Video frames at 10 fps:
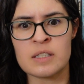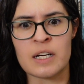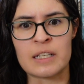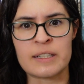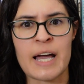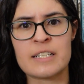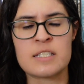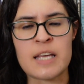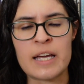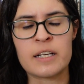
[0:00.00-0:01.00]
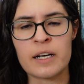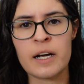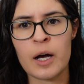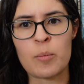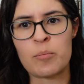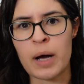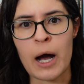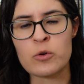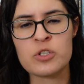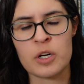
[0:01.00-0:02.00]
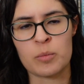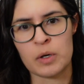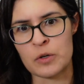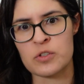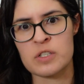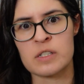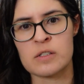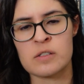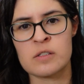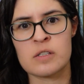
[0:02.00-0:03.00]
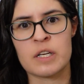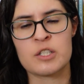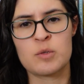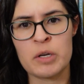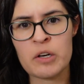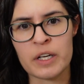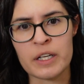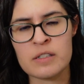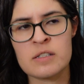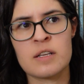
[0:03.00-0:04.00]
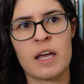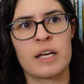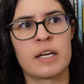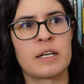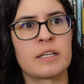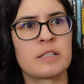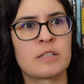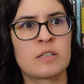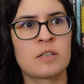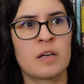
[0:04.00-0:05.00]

collect data about a person's experience and